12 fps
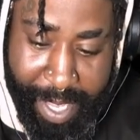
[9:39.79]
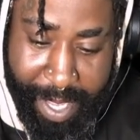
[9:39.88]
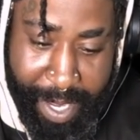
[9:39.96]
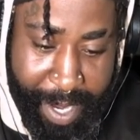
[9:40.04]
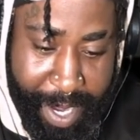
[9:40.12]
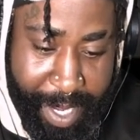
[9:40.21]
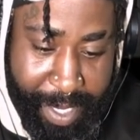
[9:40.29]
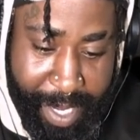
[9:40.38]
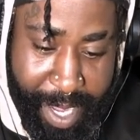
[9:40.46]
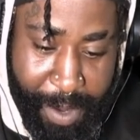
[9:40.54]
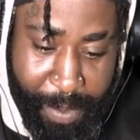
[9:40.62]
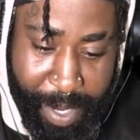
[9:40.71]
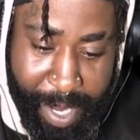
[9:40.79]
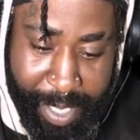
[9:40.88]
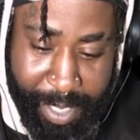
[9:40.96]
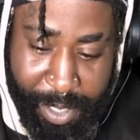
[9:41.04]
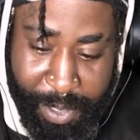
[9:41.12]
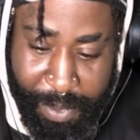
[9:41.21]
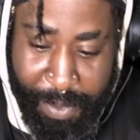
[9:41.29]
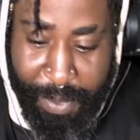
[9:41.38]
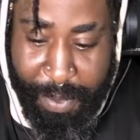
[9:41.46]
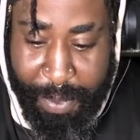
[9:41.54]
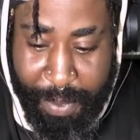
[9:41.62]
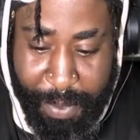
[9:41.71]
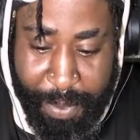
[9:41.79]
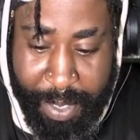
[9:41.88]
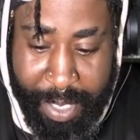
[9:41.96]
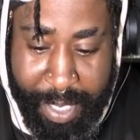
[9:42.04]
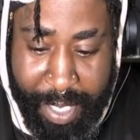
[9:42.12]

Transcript: All right, now we're on to